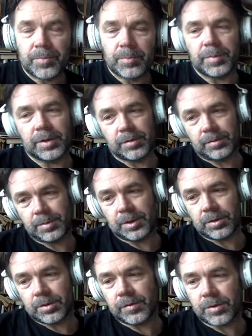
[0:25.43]

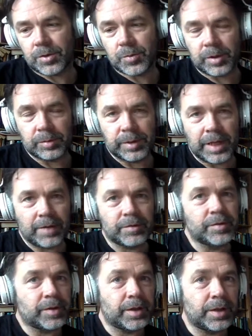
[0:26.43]
Because of course when we have a
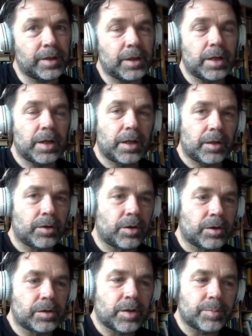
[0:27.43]
very
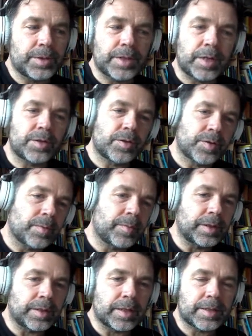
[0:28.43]
long computation,
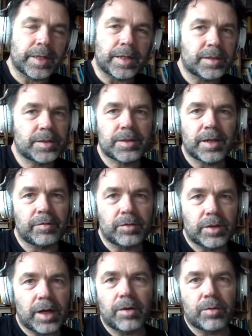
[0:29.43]
something that takes
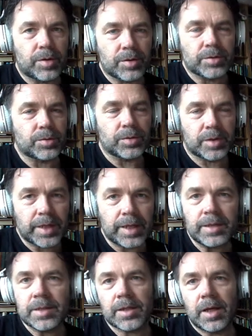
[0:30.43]
several hours or
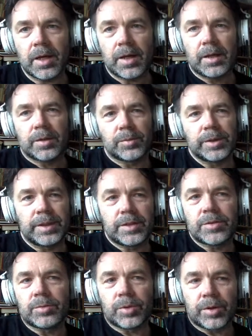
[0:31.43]
days, we need
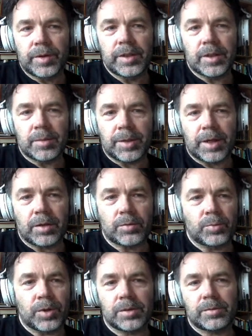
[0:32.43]
to worry about
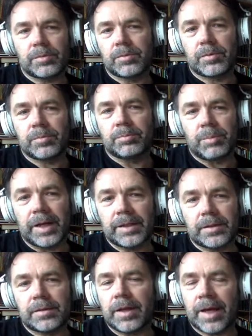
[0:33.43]
what might
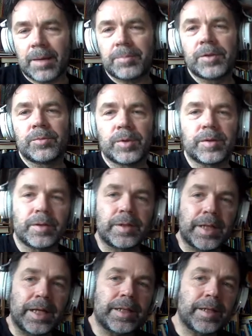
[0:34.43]
happen with the
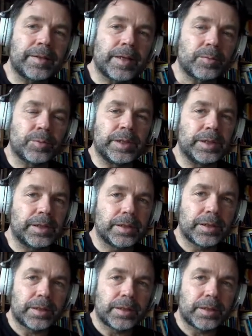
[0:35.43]
data that we